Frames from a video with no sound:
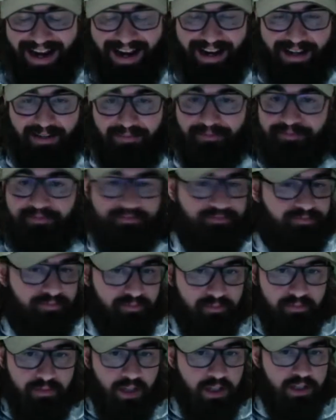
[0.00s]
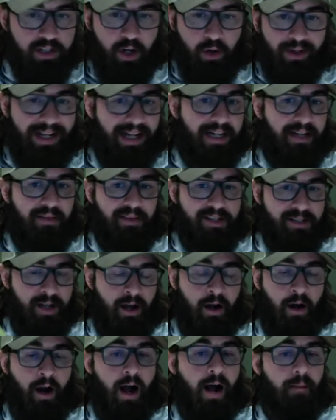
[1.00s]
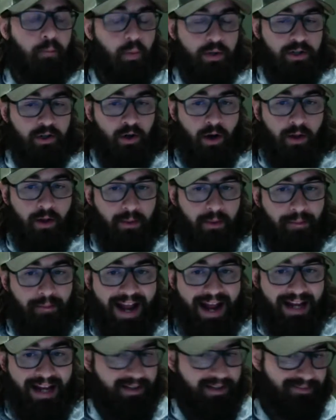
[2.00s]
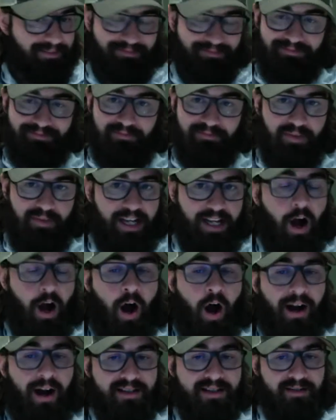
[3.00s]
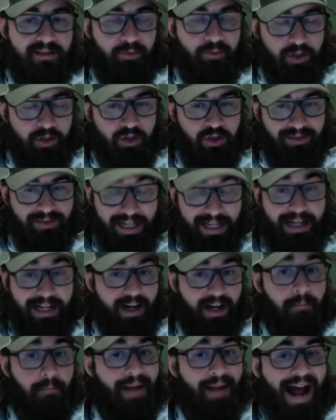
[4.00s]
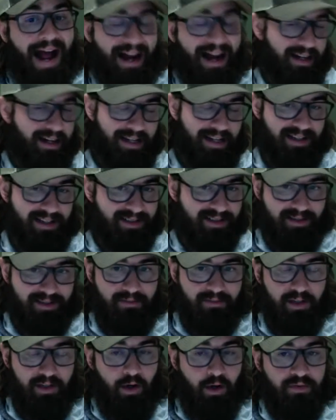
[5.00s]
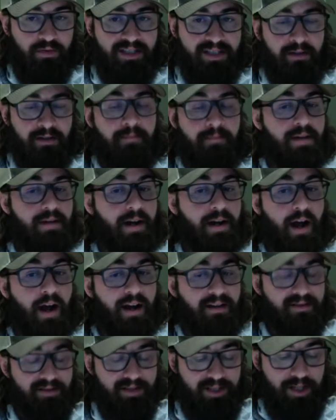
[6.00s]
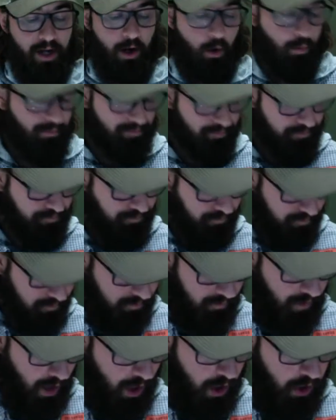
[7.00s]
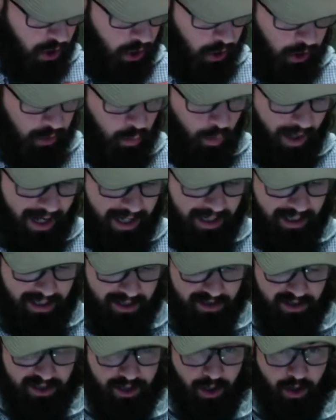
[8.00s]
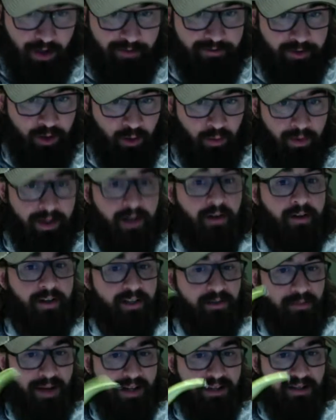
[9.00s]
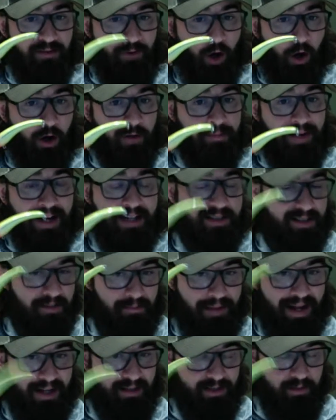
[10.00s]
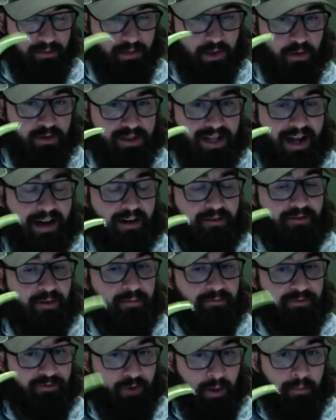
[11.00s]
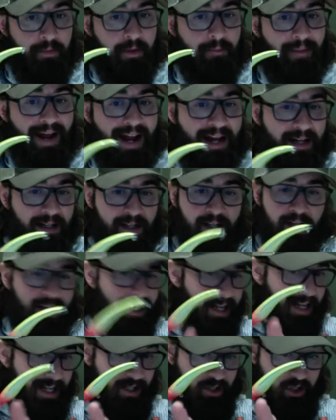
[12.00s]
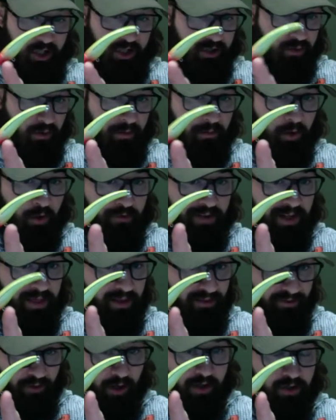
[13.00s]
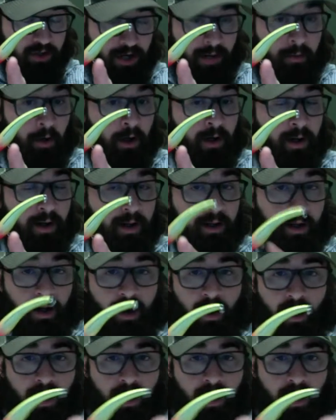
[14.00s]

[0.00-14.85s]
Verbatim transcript: and, you know, getting these hung up when you're on the bank, the odds of getting them back is, you know, slim to none. So, a good way to conserve your real expensive hard baits and make some use out of them from the bank is just removing the front treble hook